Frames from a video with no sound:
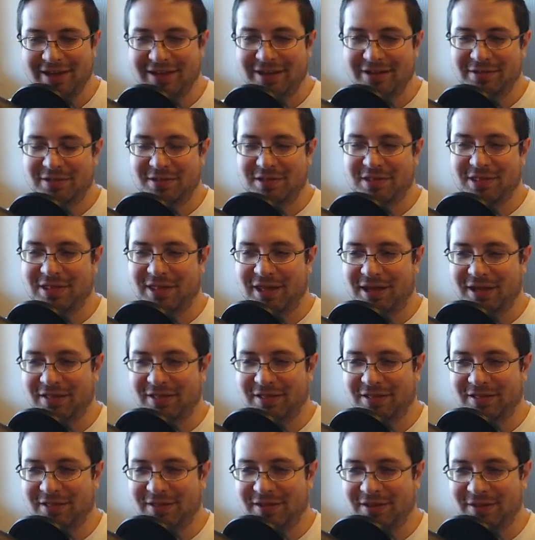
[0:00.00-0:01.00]
This is like
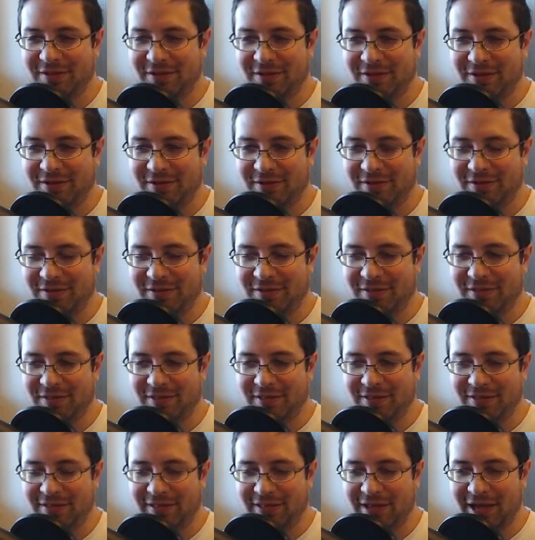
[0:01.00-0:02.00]
the
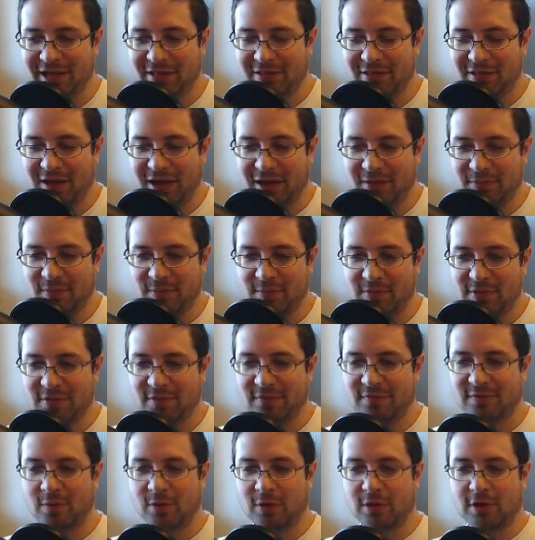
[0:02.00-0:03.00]
10th time you missed
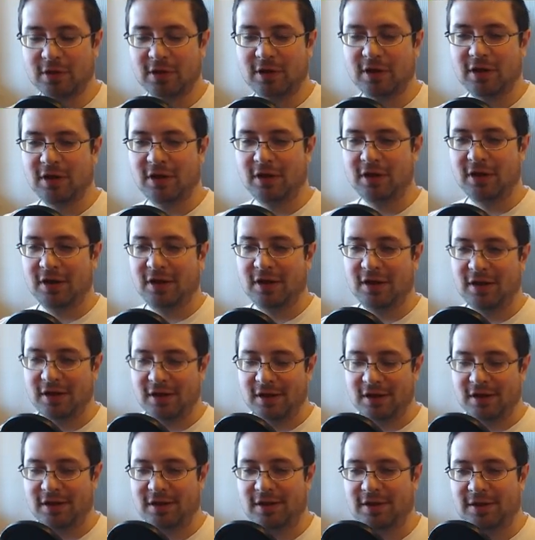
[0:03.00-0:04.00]
a fork.
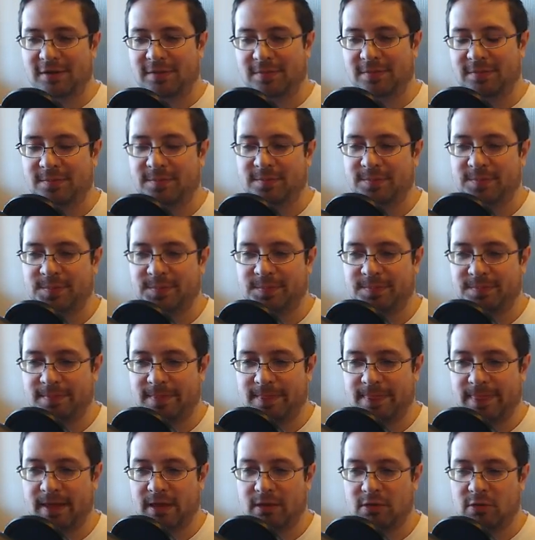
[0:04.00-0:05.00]

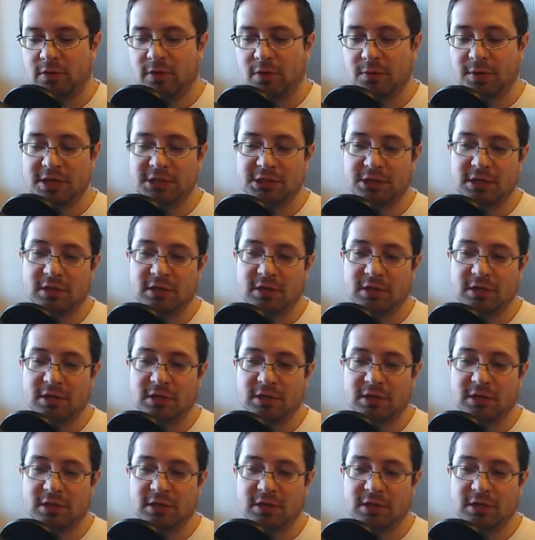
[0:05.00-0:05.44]
So the question